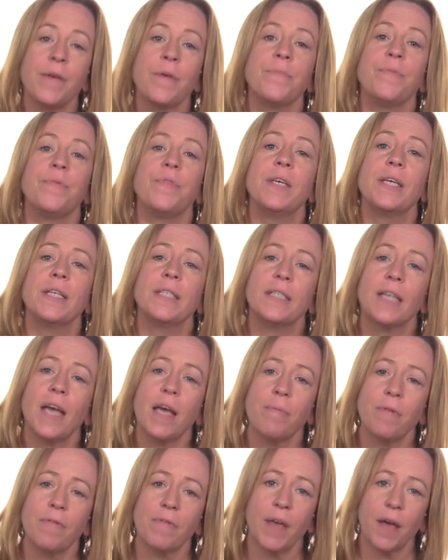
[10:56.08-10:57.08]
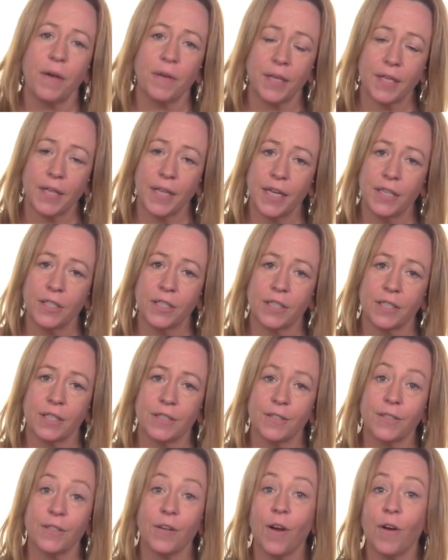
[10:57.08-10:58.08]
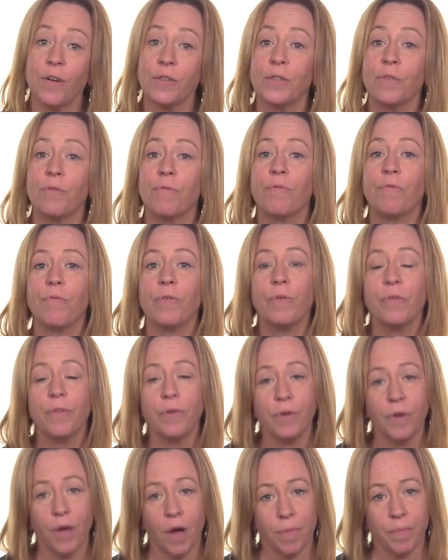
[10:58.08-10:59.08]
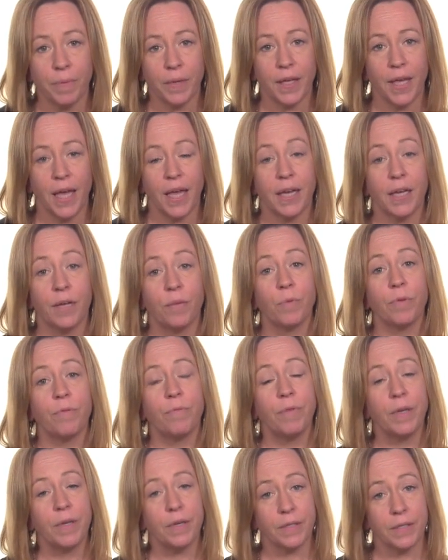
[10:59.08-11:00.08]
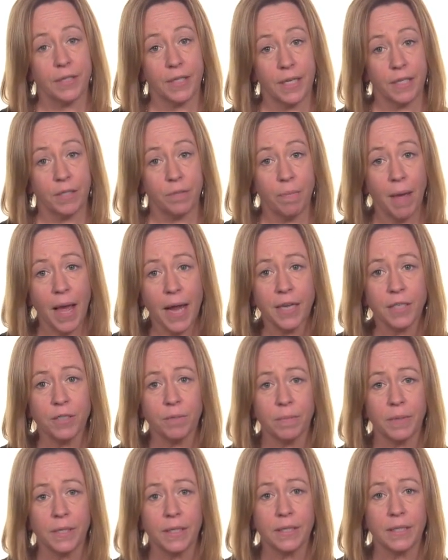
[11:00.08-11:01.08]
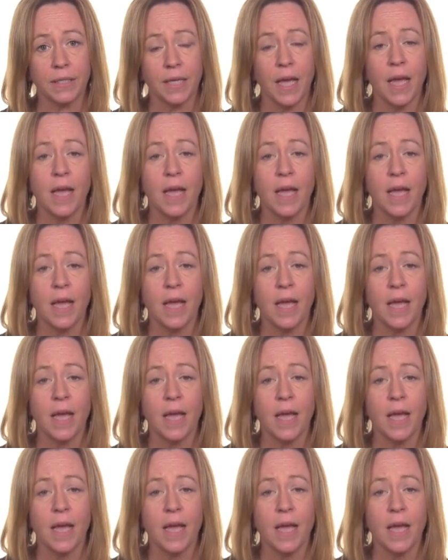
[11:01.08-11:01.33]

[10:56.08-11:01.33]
These type of calculations are also further complicated with fecal sludge management